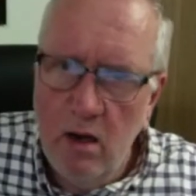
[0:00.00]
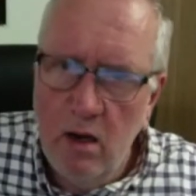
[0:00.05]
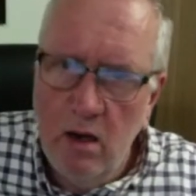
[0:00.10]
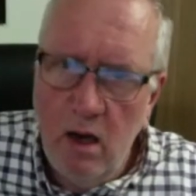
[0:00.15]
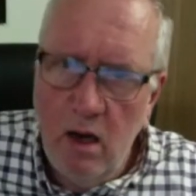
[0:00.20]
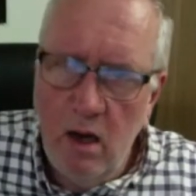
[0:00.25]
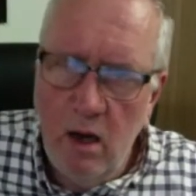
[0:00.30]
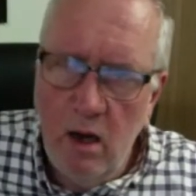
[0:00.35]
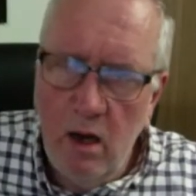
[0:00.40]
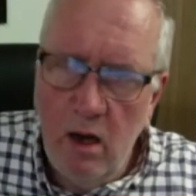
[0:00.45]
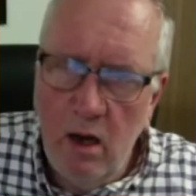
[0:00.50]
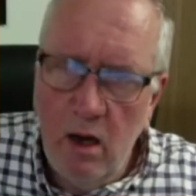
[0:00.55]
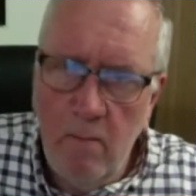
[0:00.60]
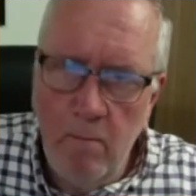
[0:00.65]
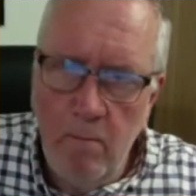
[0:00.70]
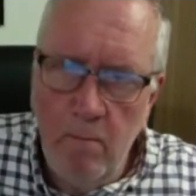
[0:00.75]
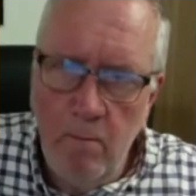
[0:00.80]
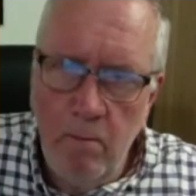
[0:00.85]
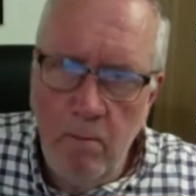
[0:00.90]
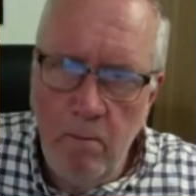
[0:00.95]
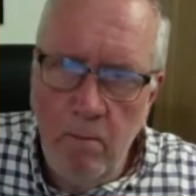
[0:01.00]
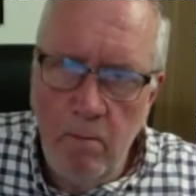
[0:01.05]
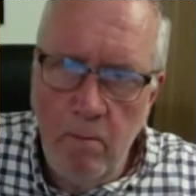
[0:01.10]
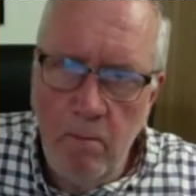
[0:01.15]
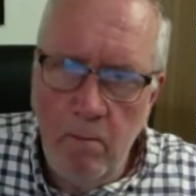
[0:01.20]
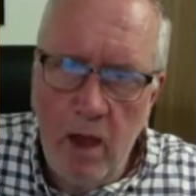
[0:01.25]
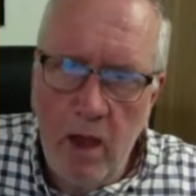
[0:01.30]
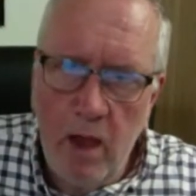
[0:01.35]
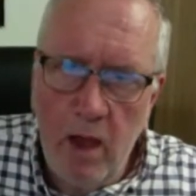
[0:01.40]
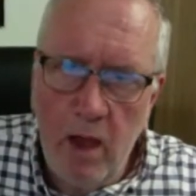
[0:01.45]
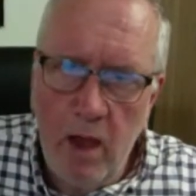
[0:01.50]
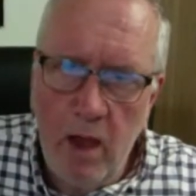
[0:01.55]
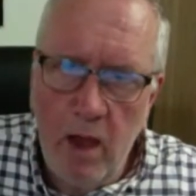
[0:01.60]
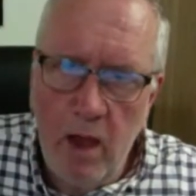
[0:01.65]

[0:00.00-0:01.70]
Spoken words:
with them. They came here for a game.